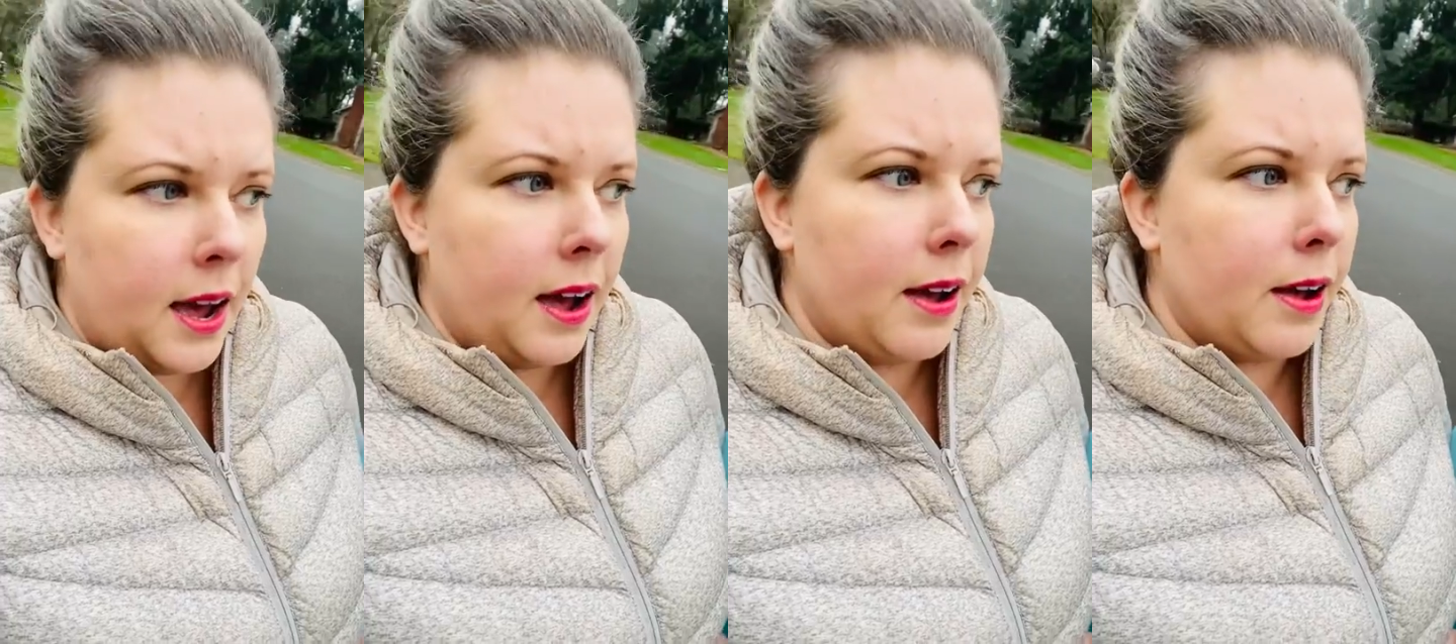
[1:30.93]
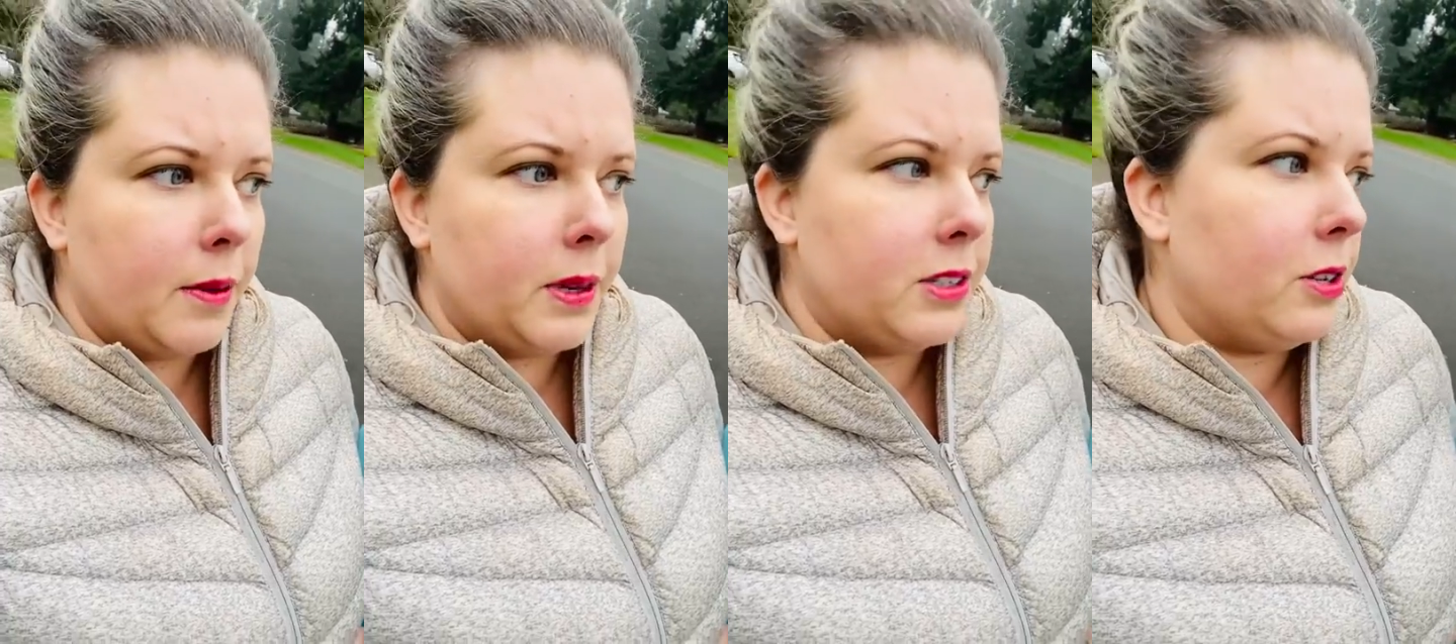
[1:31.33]

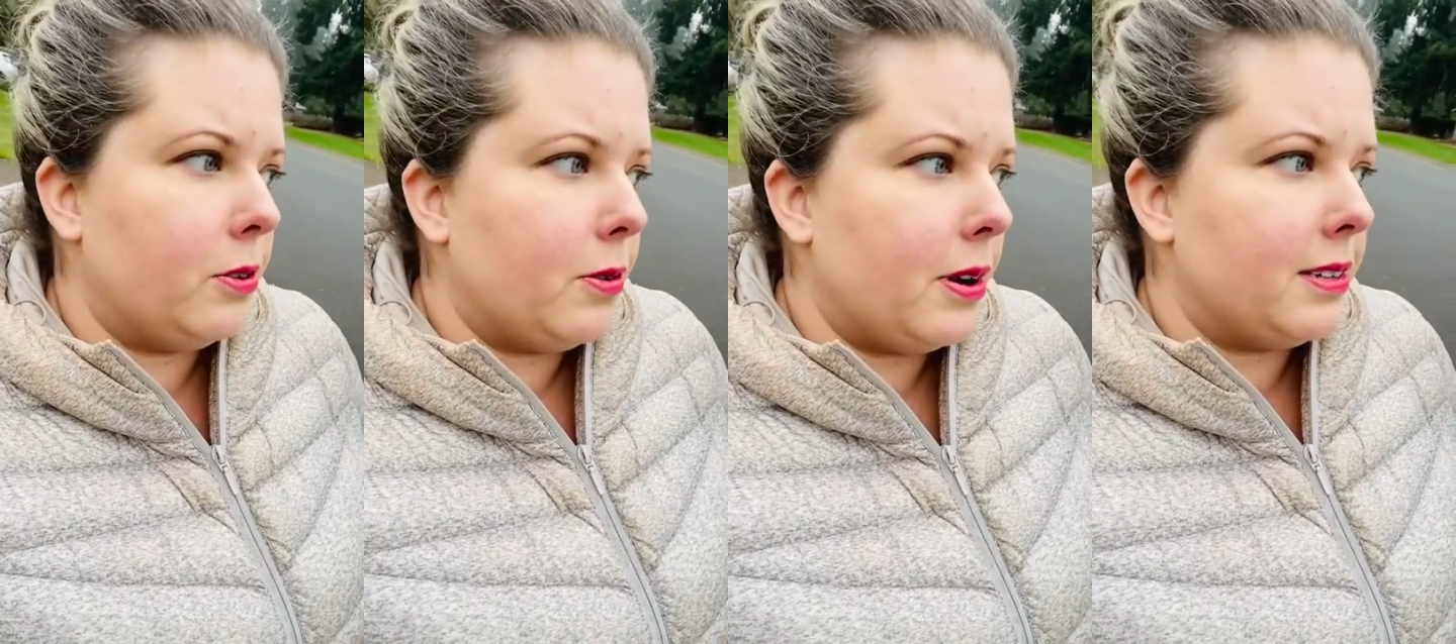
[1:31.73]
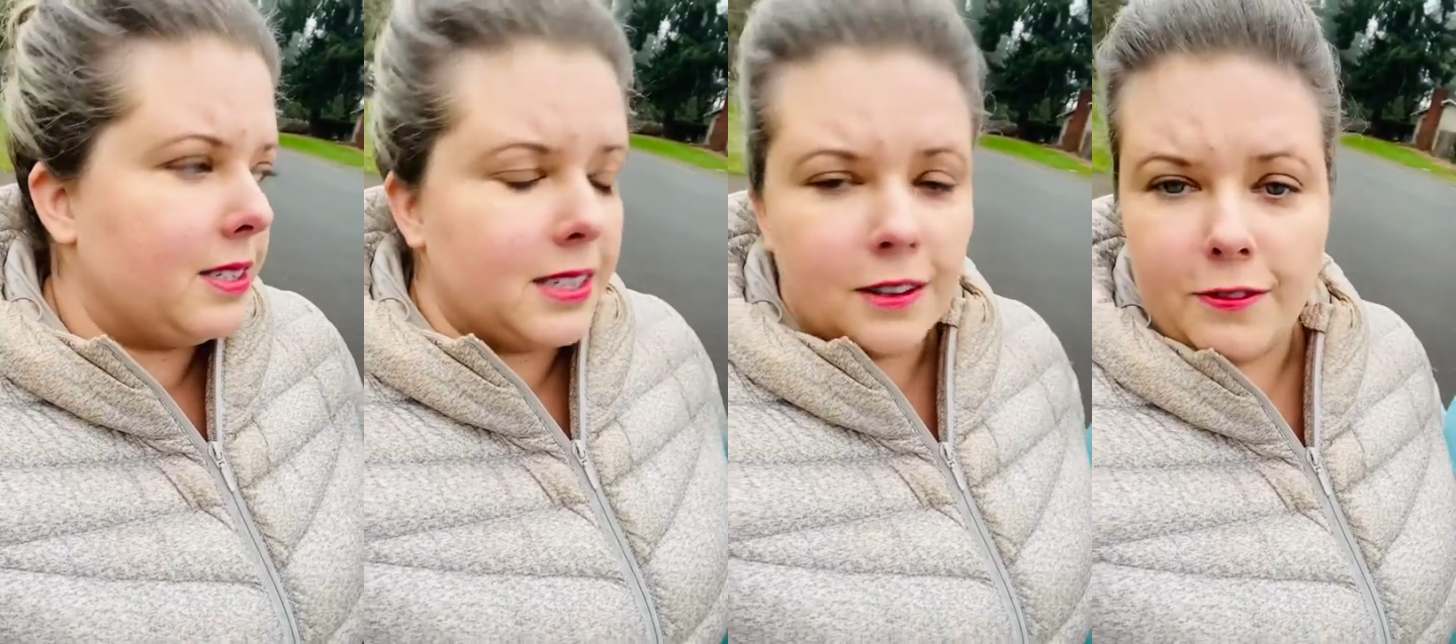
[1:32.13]
And so
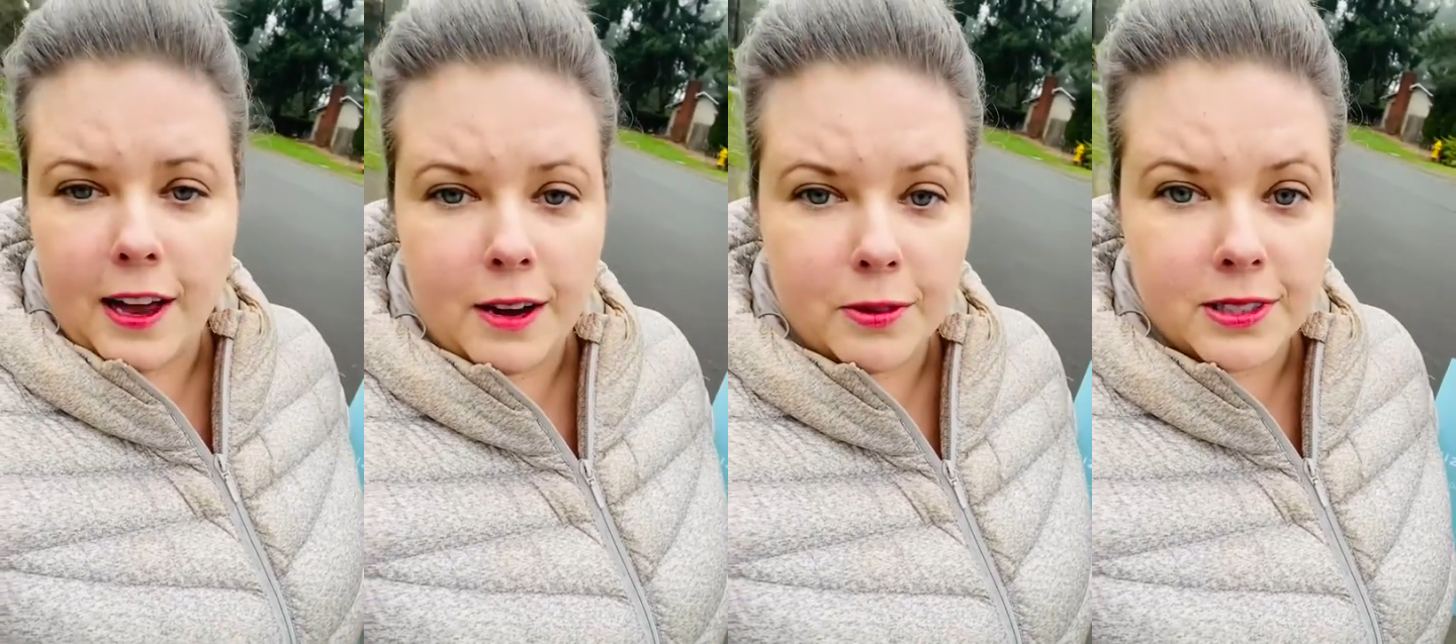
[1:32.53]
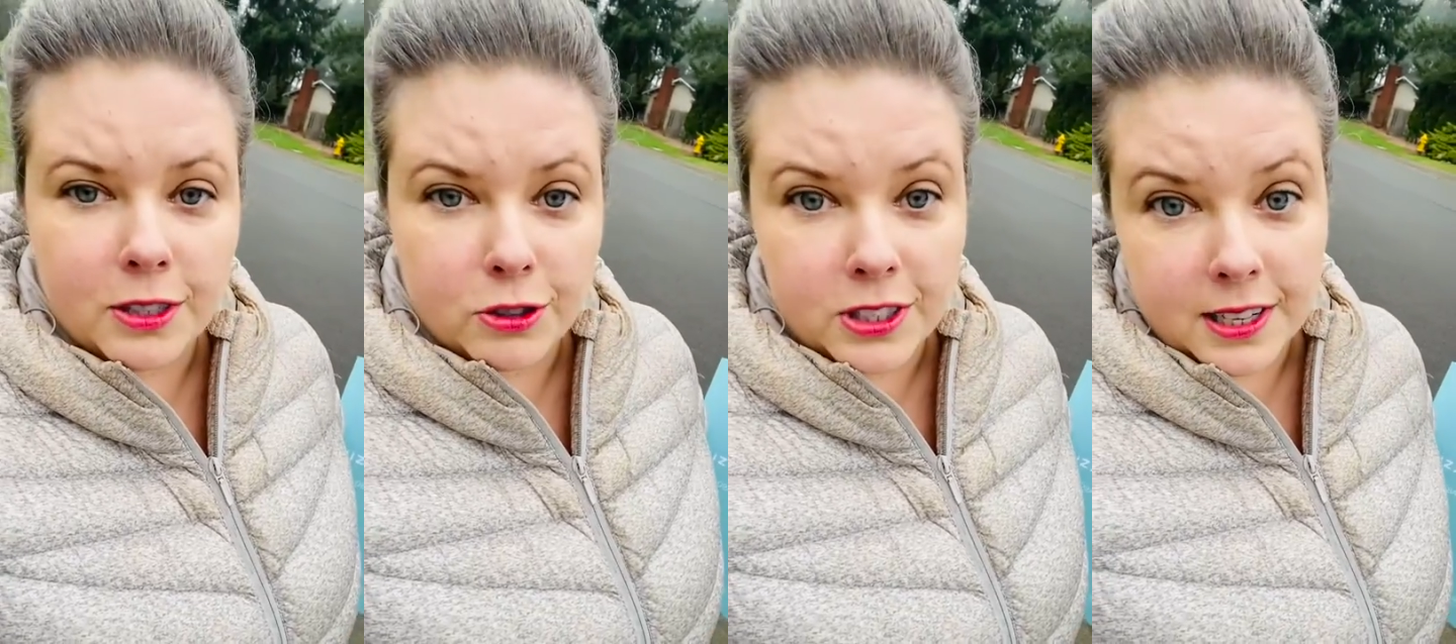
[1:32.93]
see if anyone's
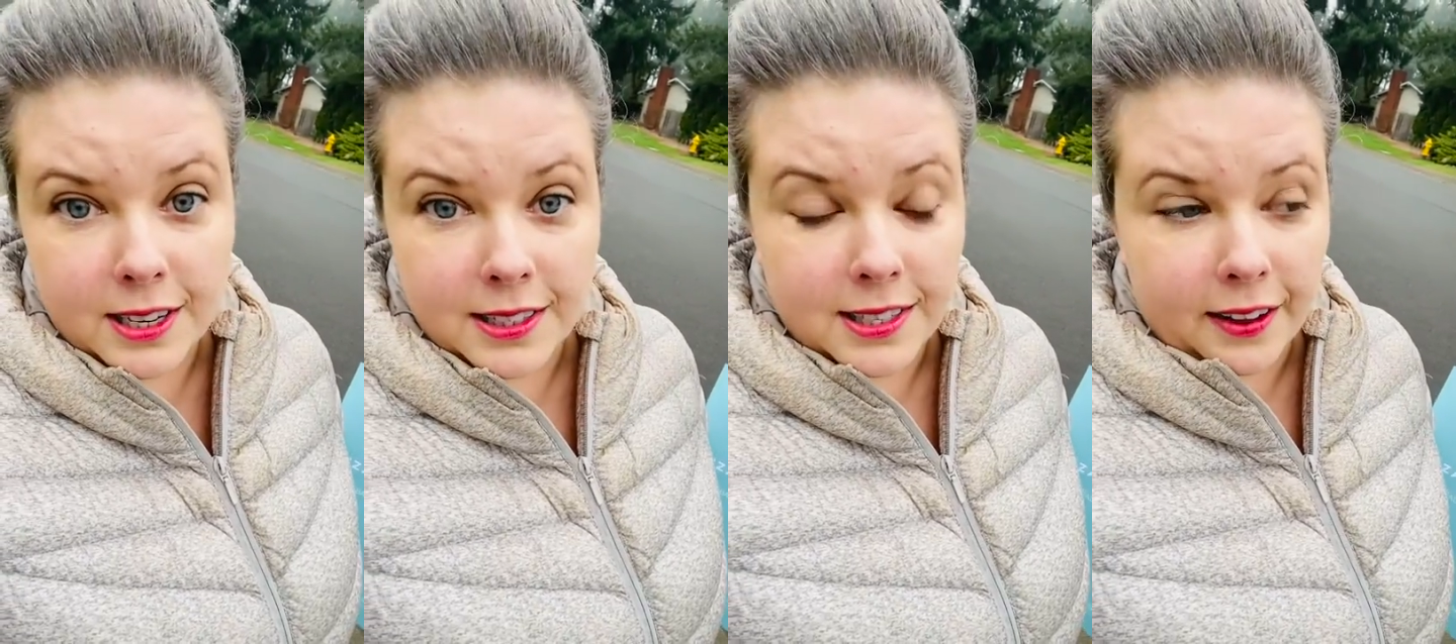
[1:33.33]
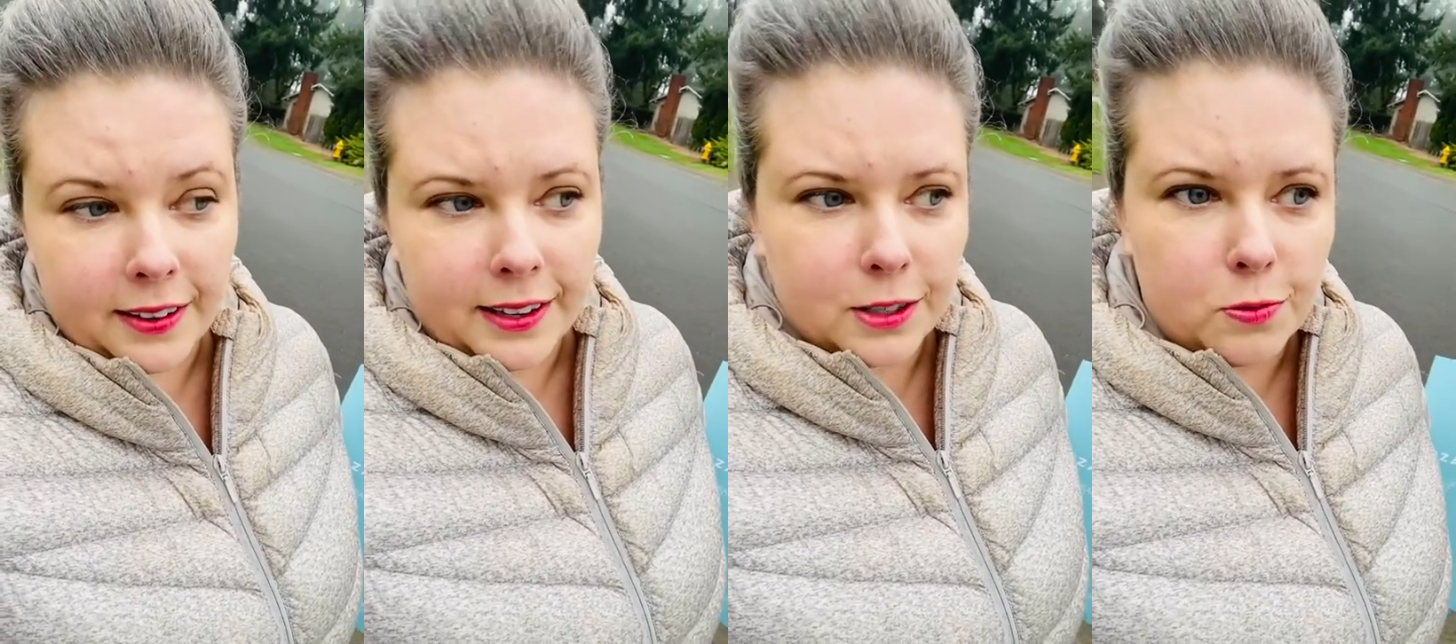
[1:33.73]
interested in
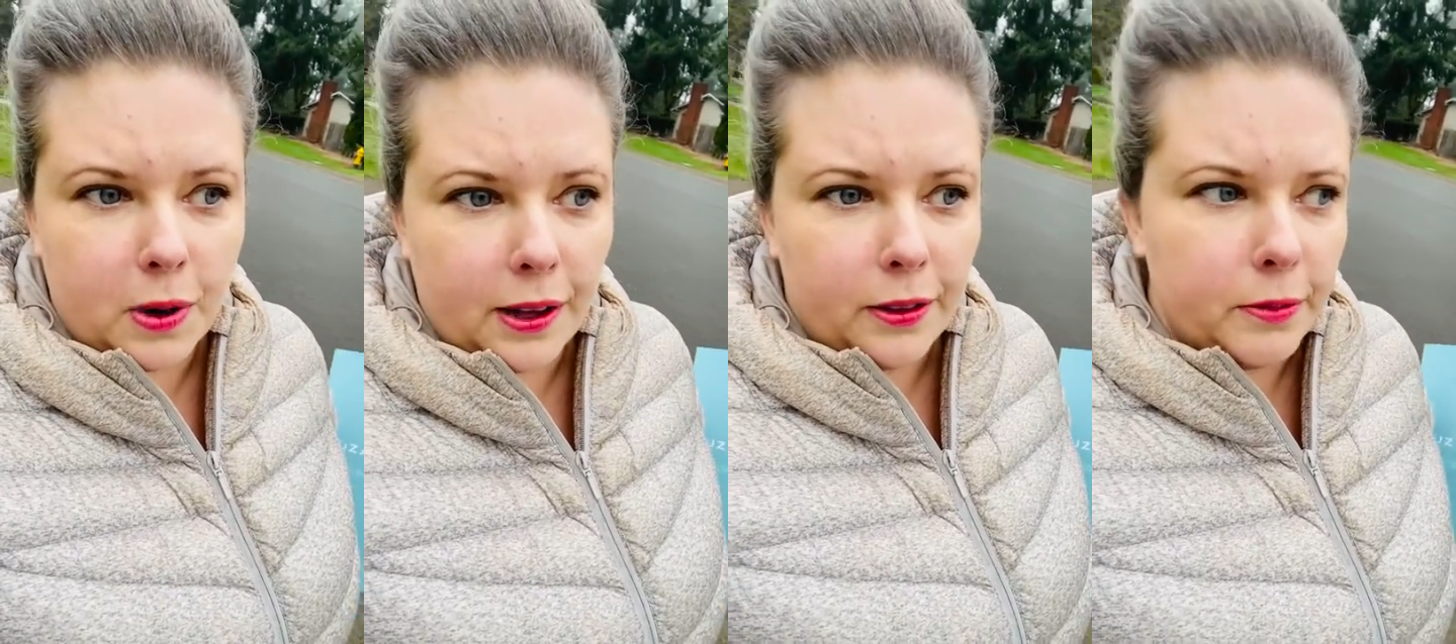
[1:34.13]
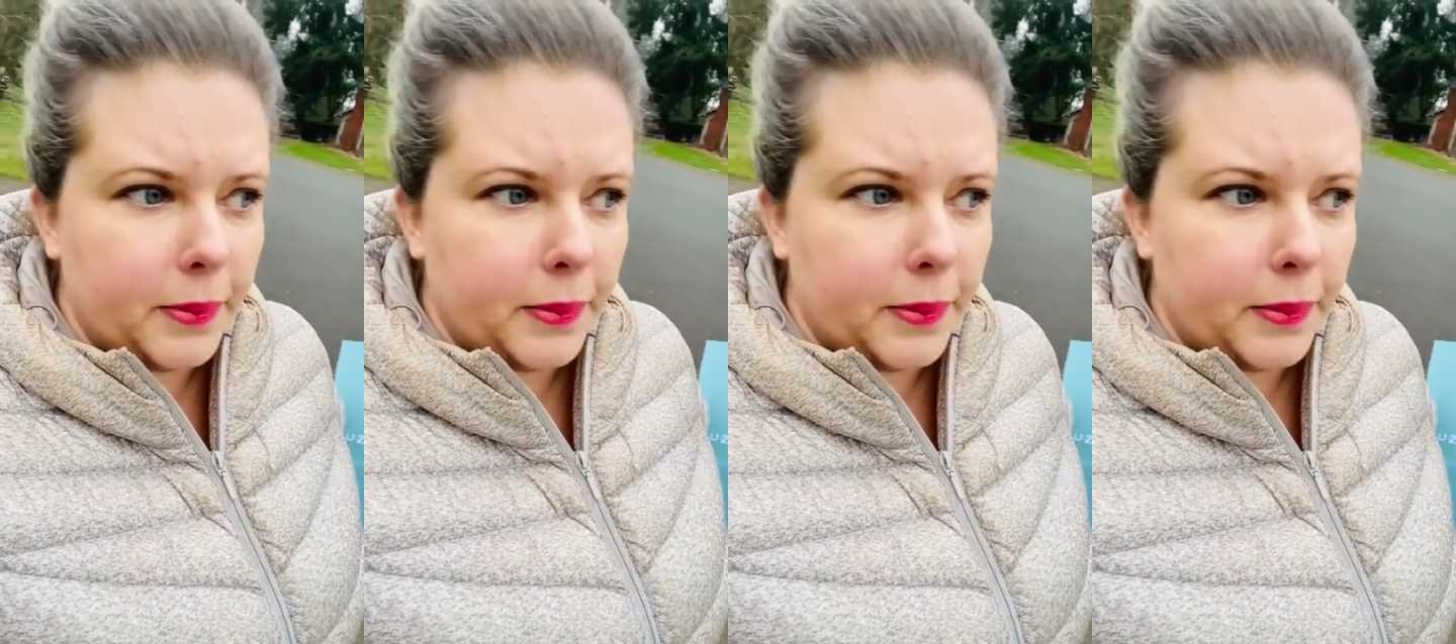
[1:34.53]
selling as well.